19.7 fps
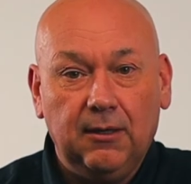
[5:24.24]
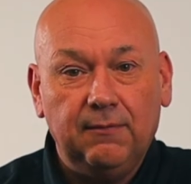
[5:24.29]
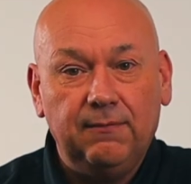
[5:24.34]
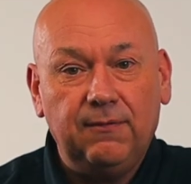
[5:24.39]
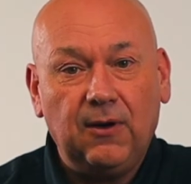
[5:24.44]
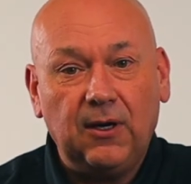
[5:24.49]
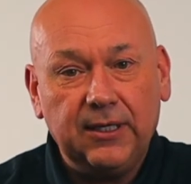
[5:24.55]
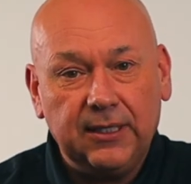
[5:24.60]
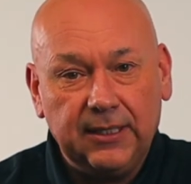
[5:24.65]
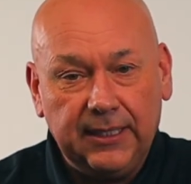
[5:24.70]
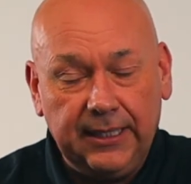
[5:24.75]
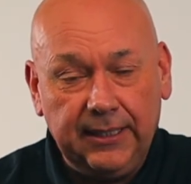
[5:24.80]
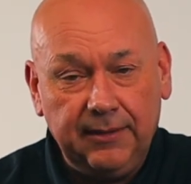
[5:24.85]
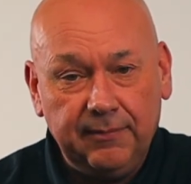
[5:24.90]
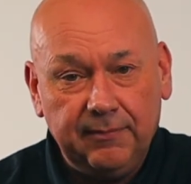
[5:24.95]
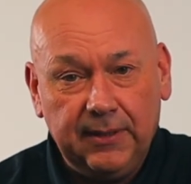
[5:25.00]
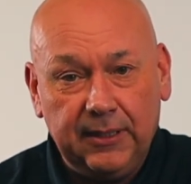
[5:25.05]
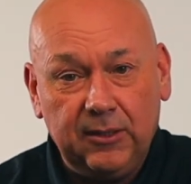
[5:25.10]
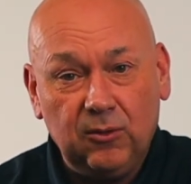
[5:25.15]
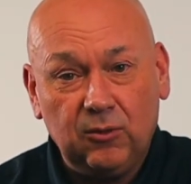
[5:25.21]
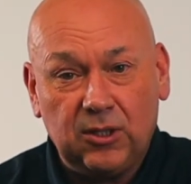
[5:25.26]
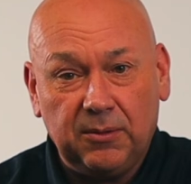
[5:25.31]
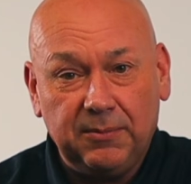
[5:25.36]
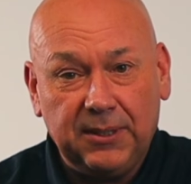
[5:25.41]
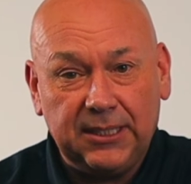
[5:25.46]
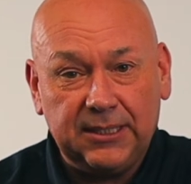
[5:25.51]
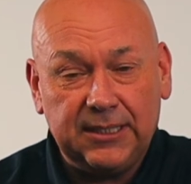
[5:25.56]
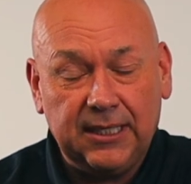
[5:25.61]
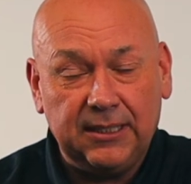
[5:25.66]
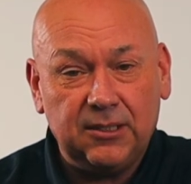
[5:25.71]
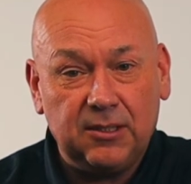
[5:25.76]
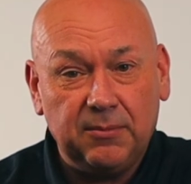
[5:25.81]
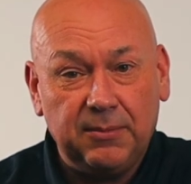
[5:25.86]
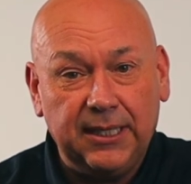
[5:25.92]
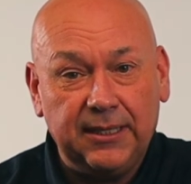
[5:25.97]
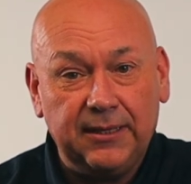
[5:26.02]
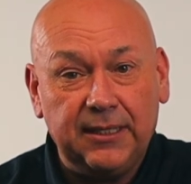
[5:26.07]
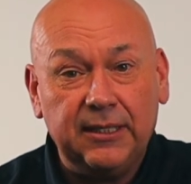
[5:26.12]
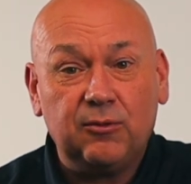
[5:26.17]
Finally, it also makes sense to
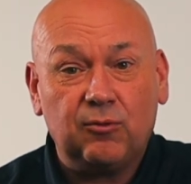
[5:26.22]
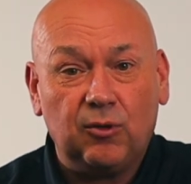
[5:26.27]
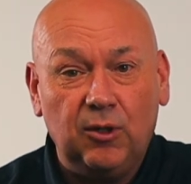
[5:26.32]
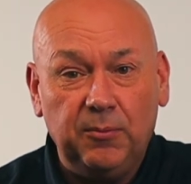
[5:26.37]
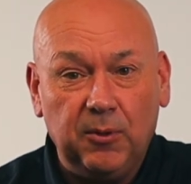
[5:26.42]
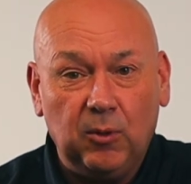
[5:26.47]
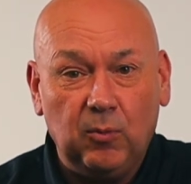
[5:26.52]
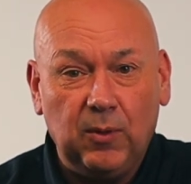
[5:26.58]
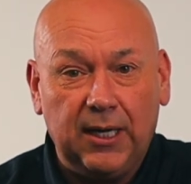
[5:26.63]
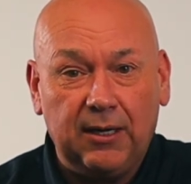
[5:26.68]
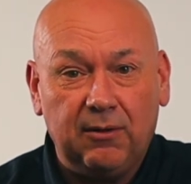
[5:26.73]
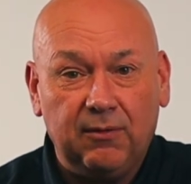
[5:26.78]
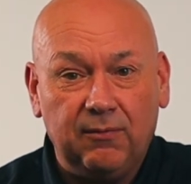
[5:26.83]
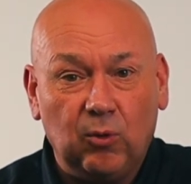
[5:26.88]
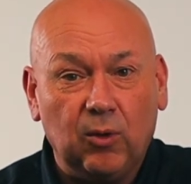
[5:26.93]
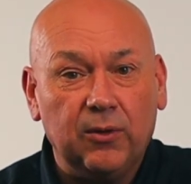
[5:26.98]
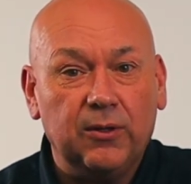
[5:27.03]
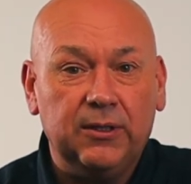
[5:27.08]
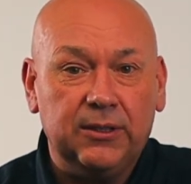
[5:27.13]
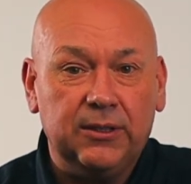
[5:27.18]
make this group aware of what the